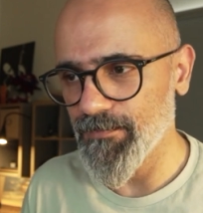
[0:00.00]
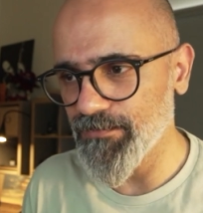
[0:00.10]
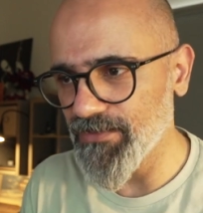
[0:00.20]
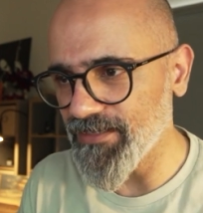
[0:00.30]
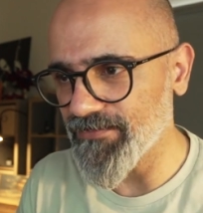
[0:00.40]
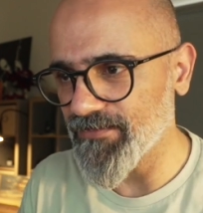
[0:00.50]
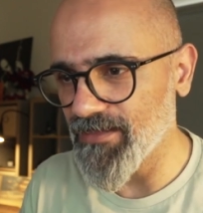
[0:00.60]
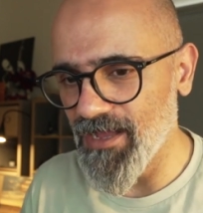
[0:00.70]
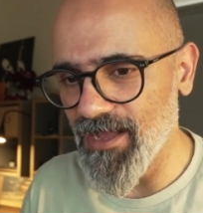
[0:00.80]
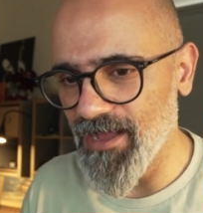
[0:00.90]
please,
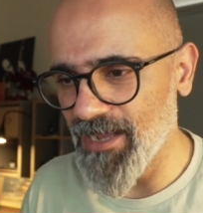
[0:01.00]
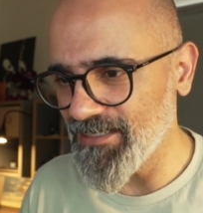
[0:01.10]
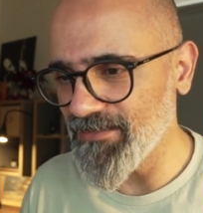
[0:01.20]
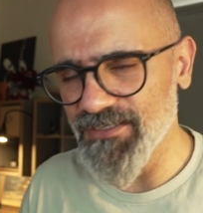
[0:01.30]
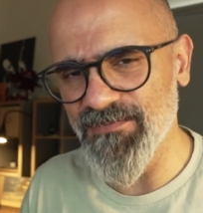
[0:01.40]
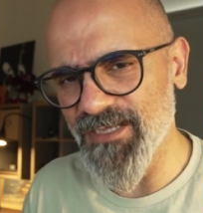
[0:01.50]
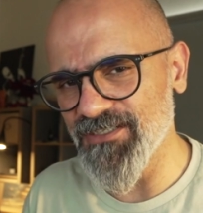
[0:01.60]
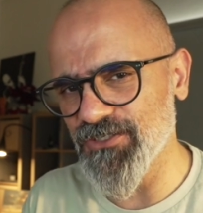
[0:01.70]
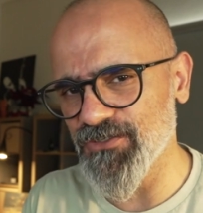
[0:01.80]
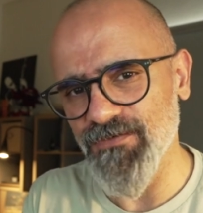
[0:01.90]
I need this
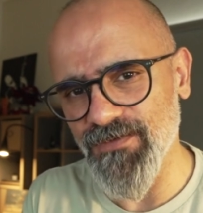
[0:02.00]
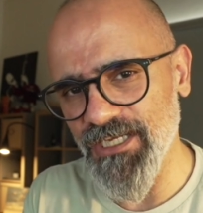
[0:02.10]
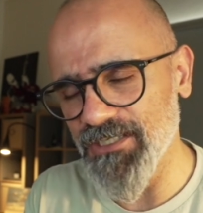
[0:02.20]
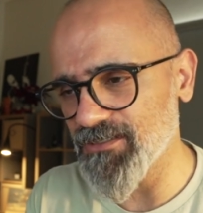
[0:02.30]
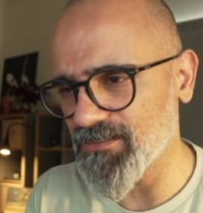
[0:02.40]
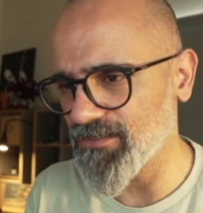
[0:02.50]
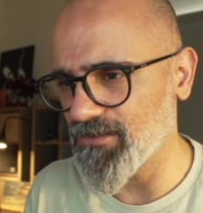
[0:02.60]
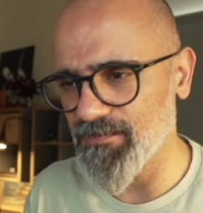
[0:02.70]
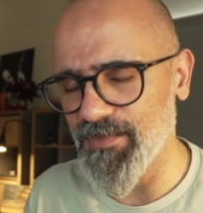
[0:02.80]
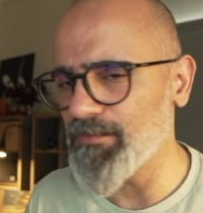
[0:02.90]
message to reach, you
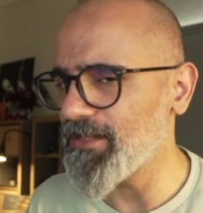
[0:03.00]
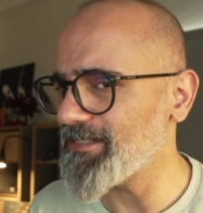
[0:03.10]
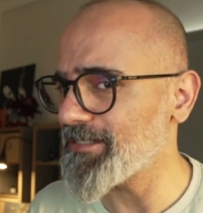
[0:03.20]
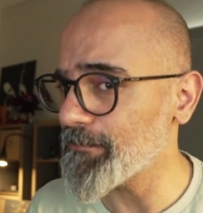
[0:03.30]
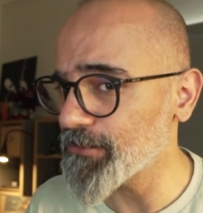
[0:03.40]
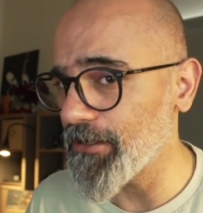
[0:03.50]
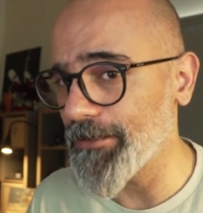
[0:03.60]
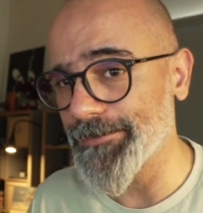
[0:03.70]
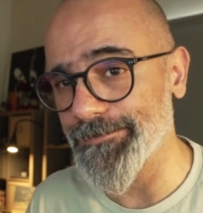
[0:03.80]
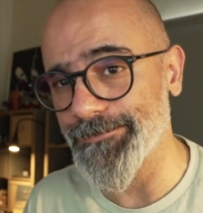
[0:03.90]
know, people at
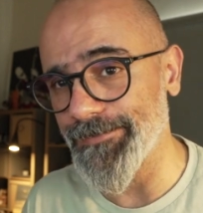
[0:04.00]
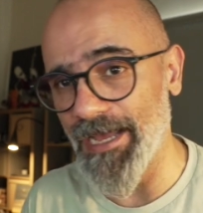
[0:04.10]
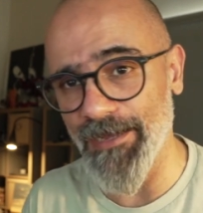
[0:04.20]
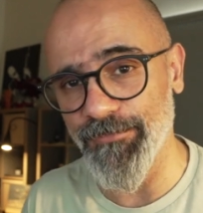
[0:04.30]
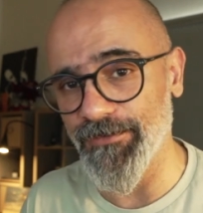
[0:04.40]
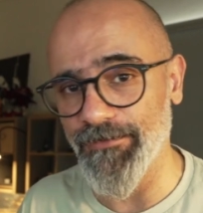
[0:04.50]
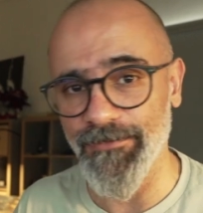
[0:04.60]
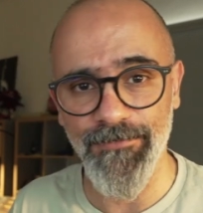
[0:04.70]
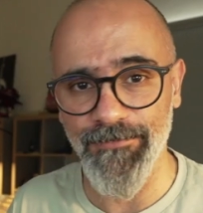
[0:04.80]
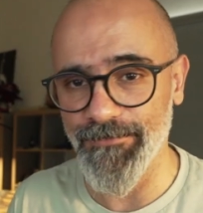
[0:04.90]
Samsung,
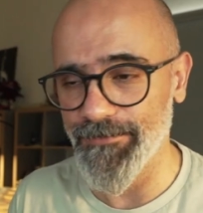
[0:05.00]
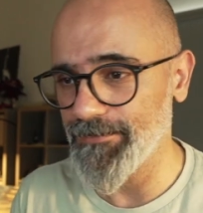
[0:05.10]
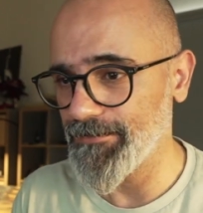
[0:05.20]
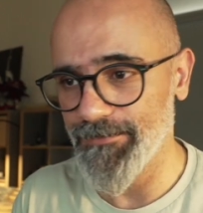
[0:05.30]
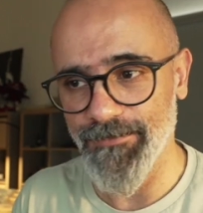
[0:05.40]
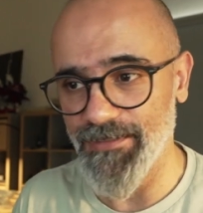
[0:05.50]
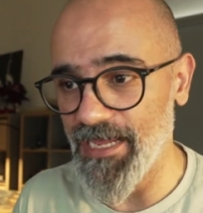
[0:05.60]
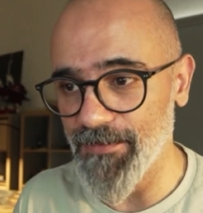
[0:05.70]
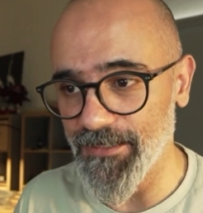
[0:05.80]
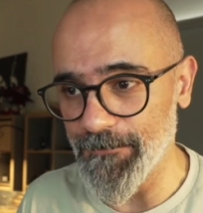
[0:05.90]
Apple,
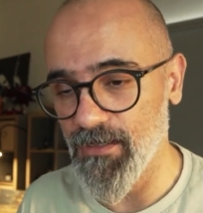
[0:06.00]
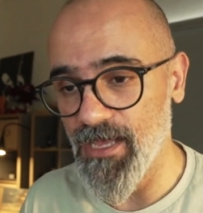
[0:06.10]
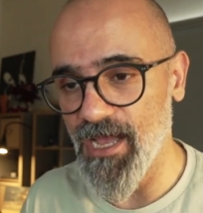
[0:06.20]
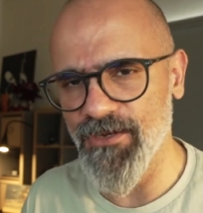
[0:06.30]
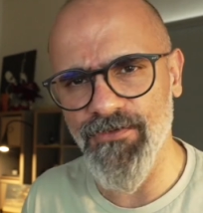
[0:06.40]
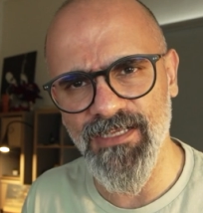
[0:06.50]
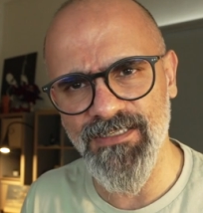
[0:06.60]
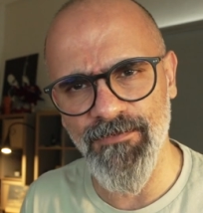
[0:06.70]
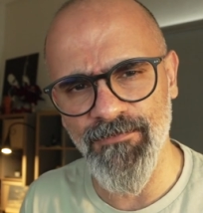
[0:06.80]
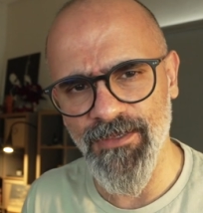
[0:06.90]
name it. I know that
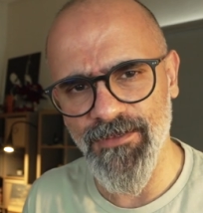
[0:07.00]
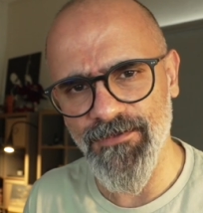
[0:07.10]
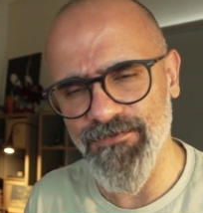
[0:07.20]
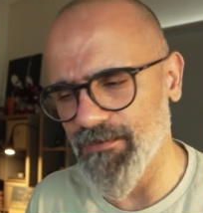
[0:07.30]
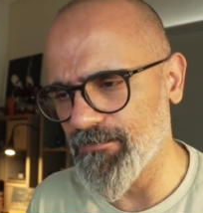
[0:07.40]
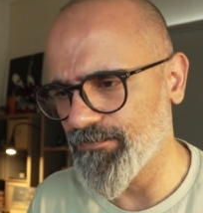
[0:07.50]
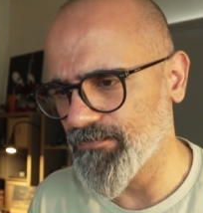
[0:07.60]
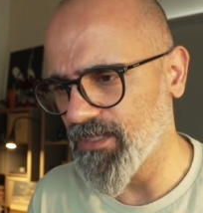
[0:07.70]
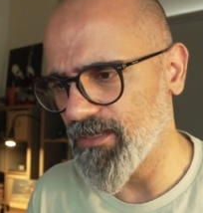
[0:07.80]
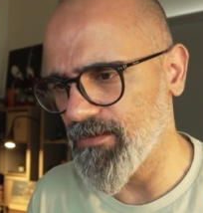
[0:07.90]
some
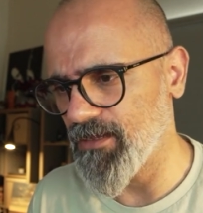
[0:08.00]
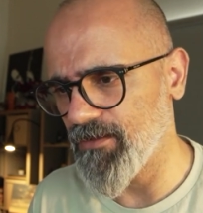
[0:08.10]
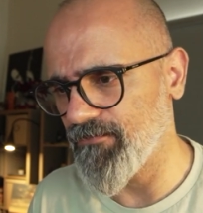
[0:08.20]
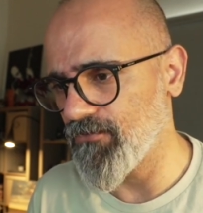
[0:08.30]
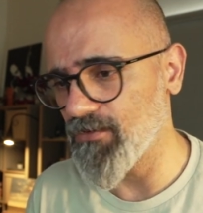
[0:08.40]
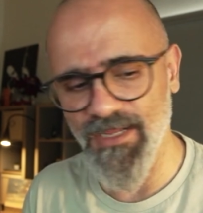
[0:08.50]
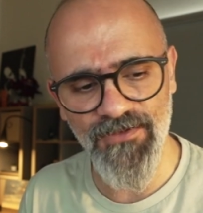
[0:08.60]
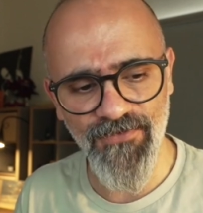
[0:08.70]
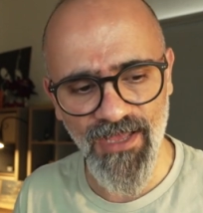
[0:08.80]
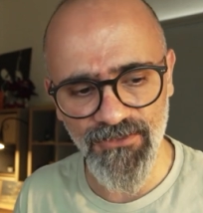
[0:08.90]
phone
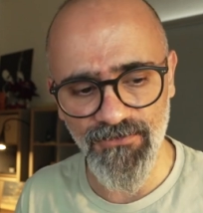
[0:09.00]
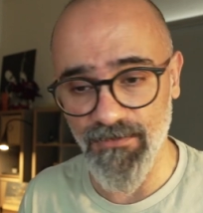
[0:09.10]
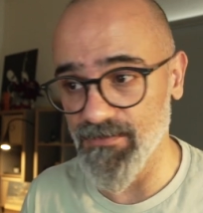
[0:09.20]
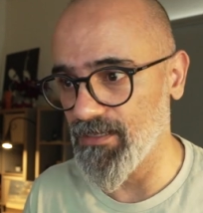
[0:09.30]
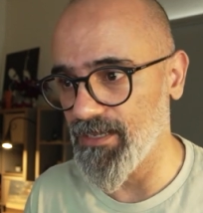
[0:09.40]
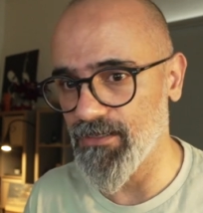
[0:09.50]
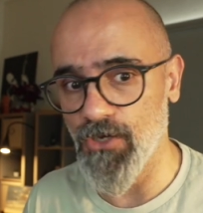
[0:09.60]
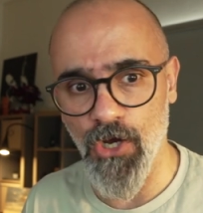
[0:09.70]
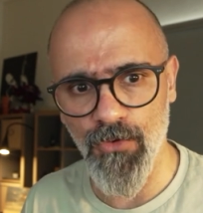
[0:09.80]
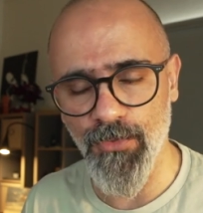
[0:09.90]
manufacturers like
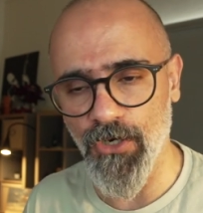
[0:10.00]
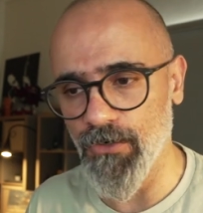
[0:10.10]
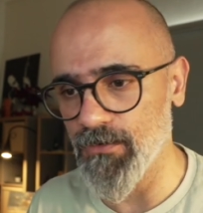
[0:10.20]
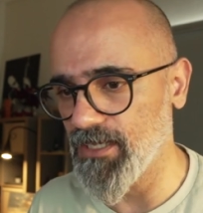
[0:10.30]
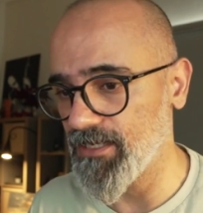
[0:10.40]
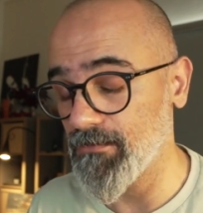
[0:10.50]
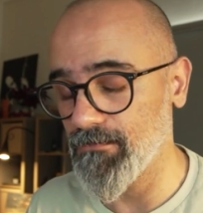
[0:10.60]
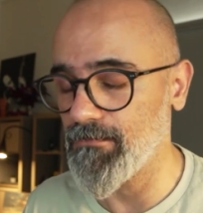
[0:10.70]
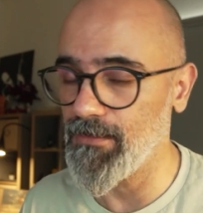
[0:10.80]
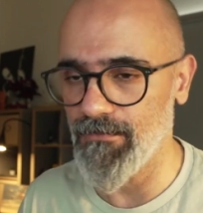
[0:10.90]
Oppo, like,
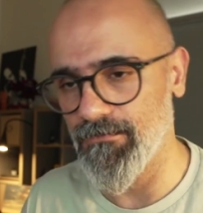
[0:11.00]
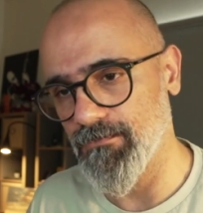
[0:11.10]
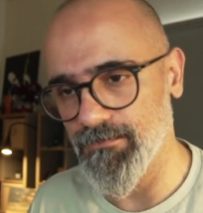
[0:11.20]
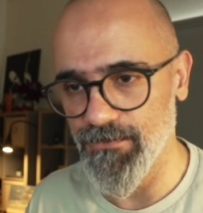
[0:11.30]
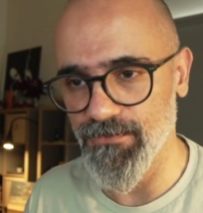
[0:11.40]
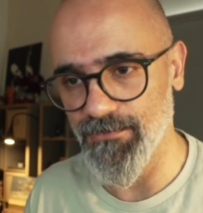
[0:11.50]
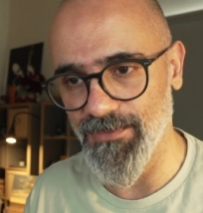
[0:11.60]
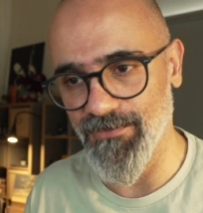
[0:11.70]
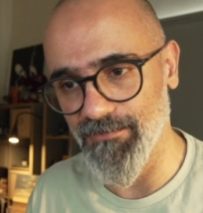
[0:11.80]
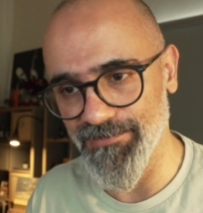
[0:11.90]
well, it used to be
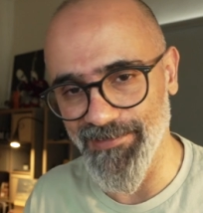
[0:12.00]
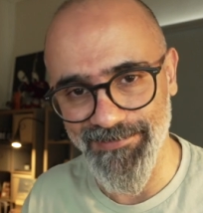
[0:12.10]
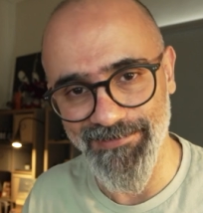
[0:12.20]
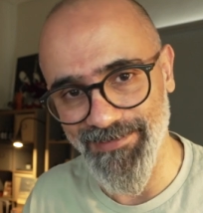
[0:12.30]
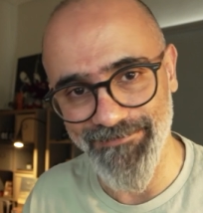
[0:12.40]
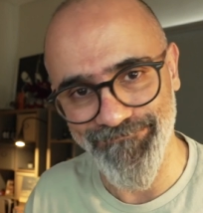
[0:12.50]
OnePlus. They